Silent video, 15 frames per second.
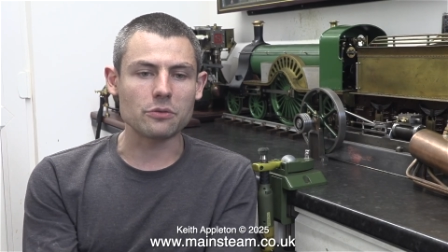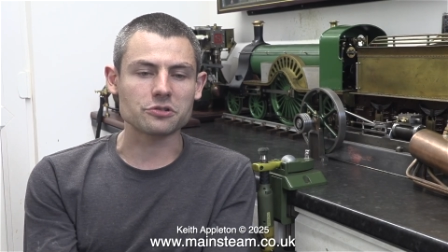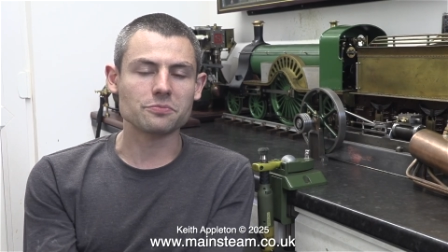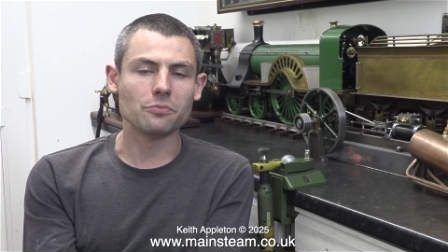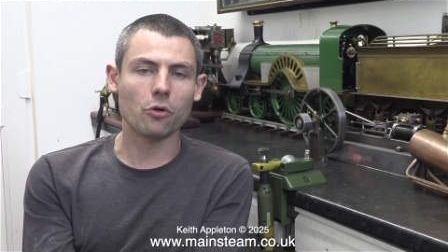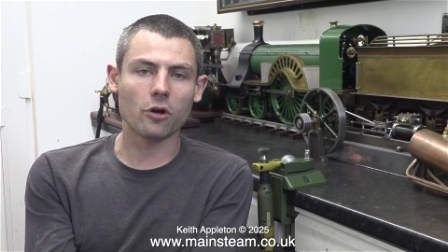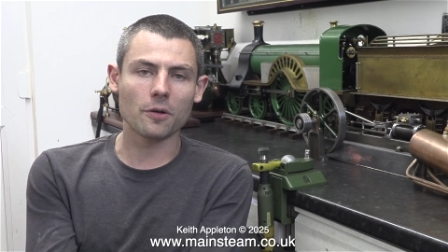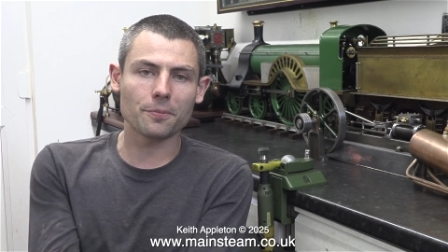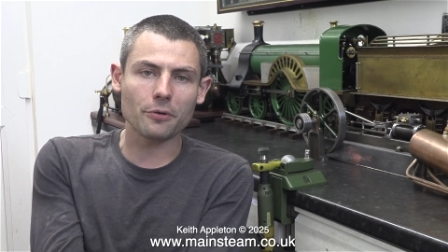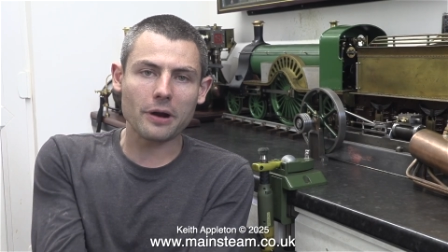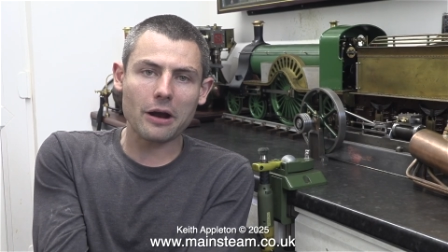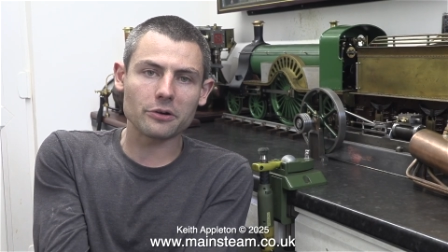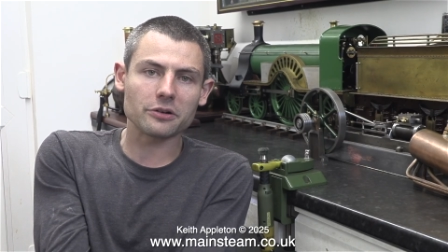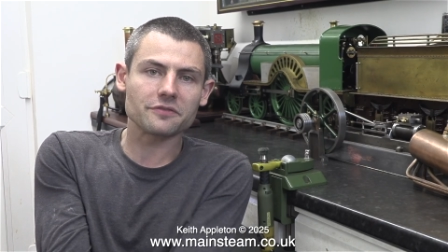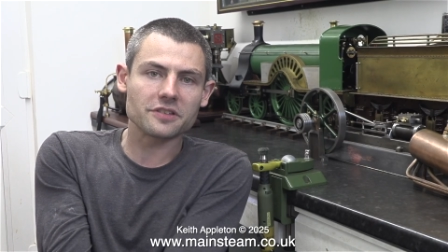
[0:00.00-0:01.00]
he was more
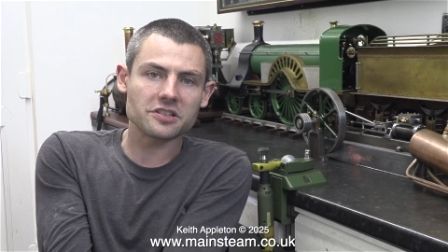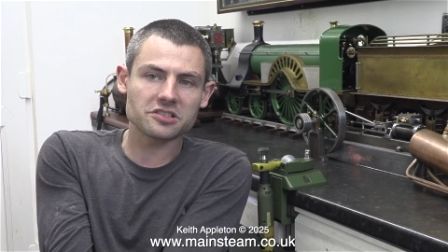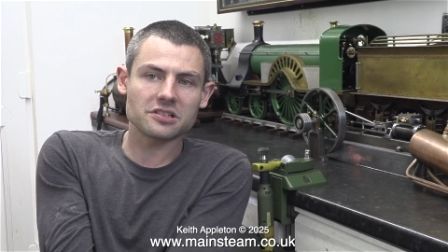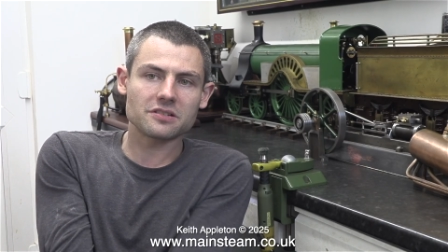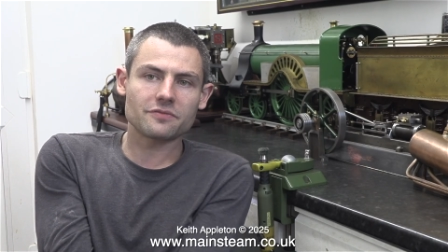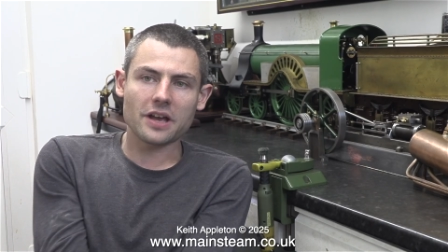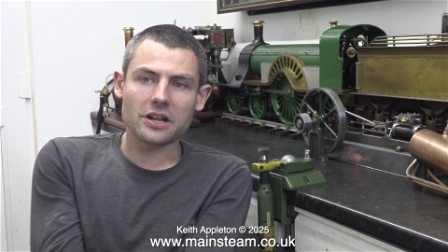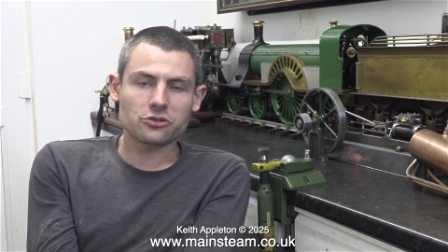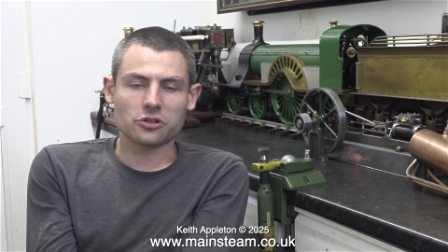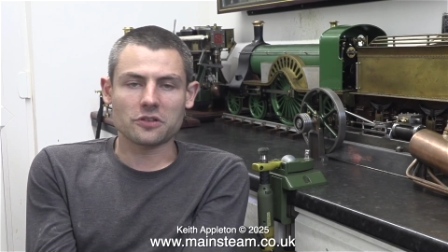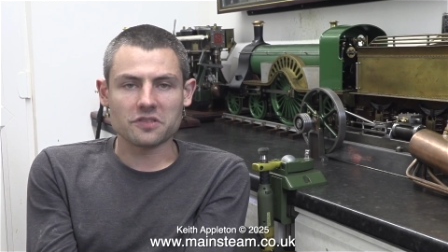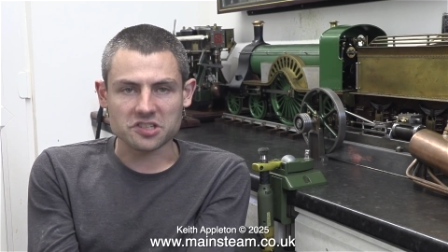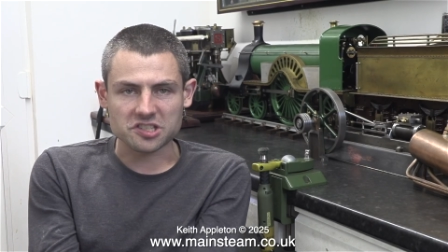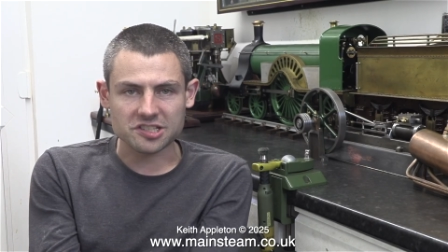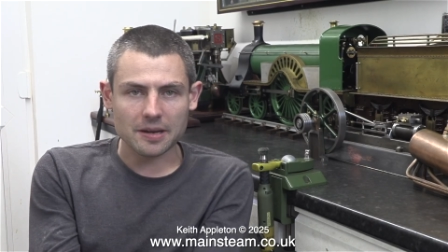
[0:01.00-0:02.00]
proud of this
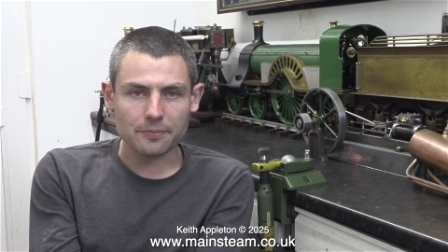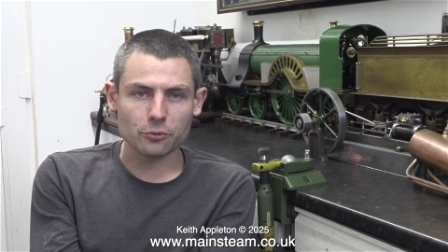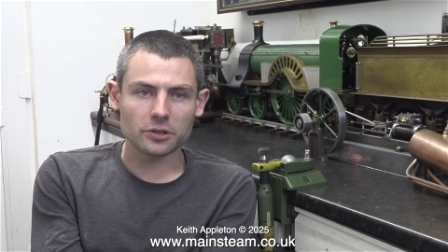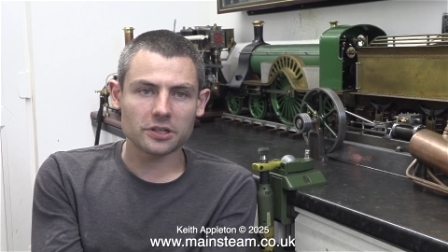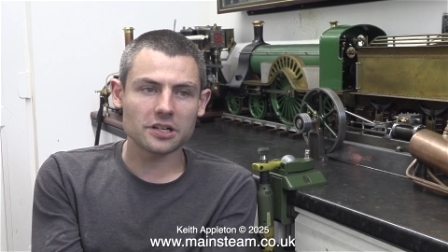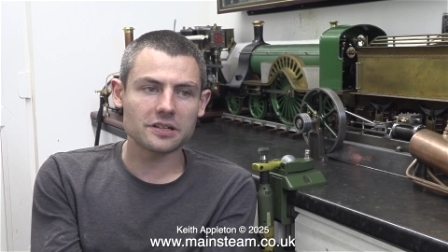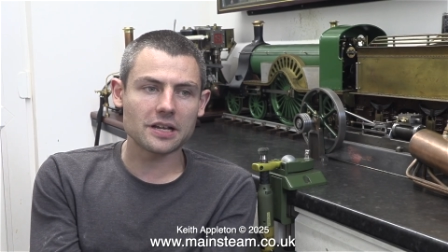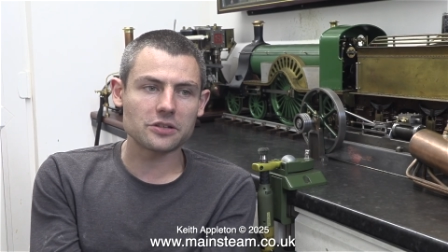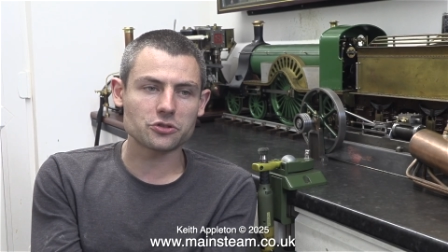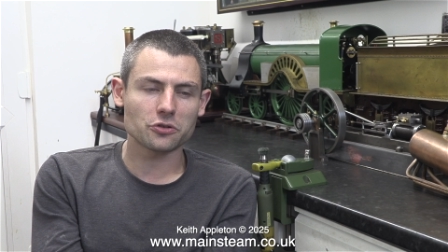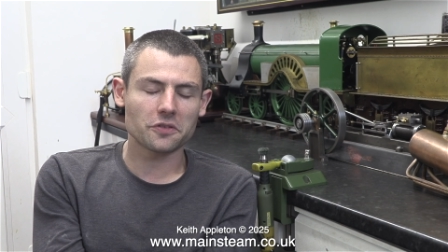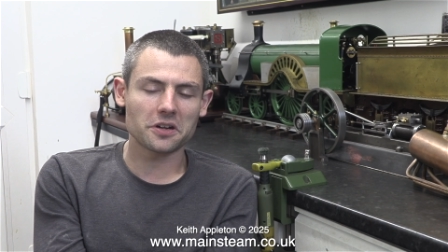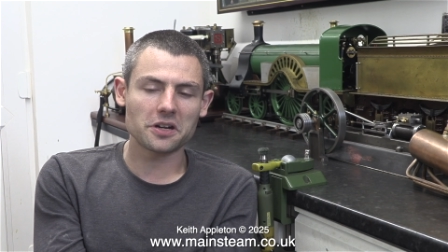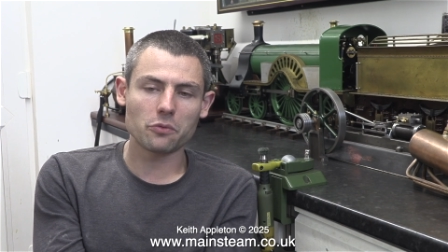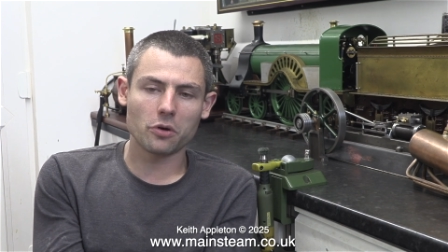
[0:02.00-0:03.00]
invention, the separate condenser,